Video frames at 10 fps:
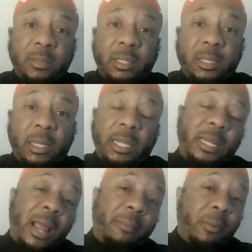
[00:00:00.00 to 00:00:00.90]
He
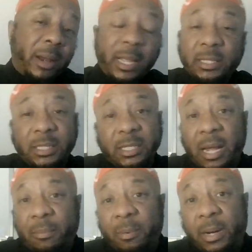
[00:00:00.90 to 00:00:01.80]
not praying, she
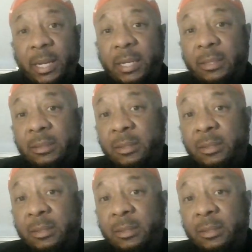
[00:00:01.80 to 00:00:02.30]
not praying.